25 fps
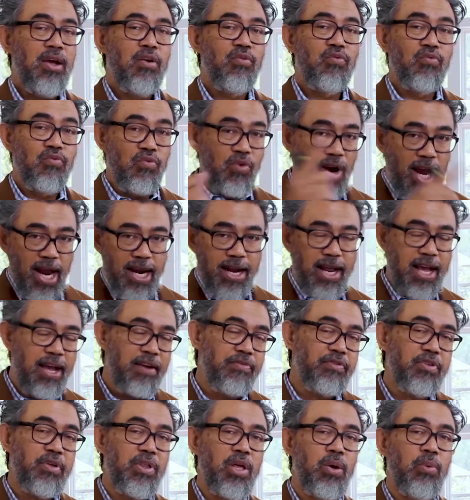Right
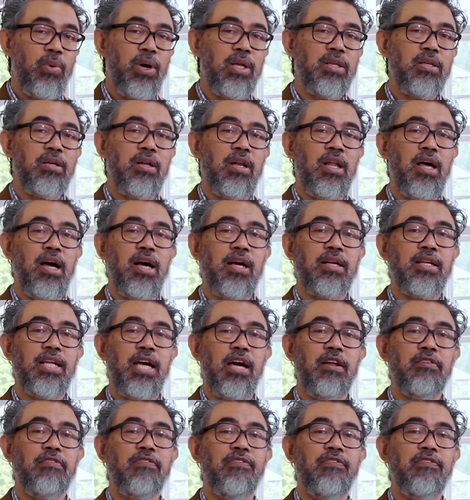after they went to lockdown,